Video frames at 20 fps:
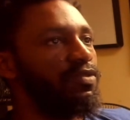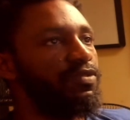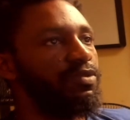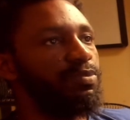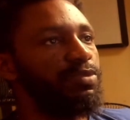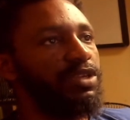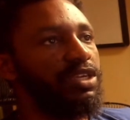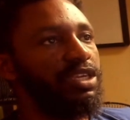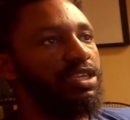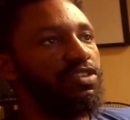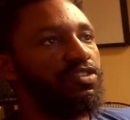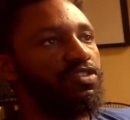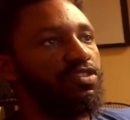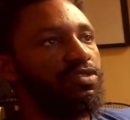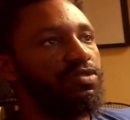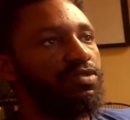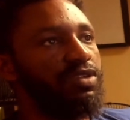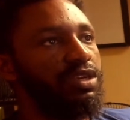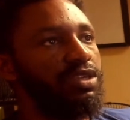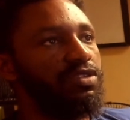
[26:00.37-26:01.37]
stuff in
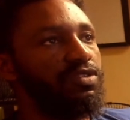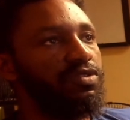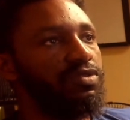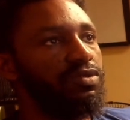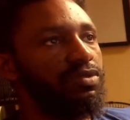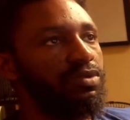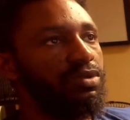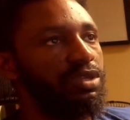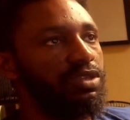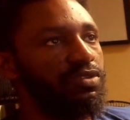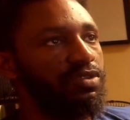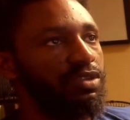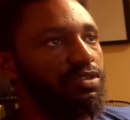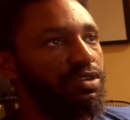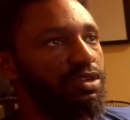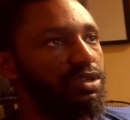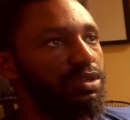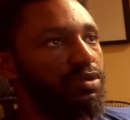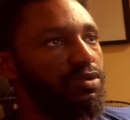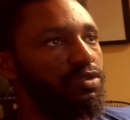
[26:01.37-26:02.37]
pkg, right? So let's
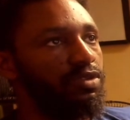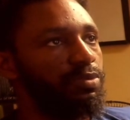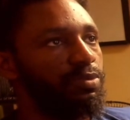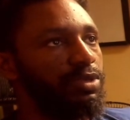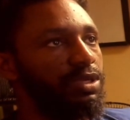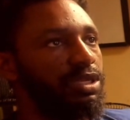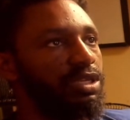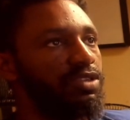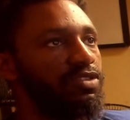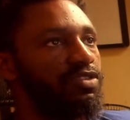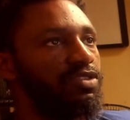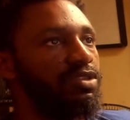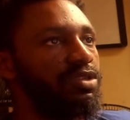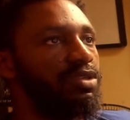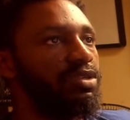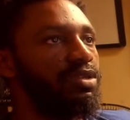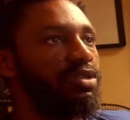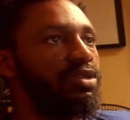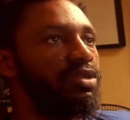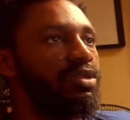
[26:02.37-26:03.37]
actually go to
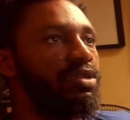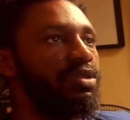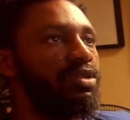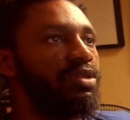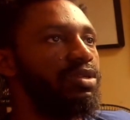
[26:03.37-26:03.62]
pkg.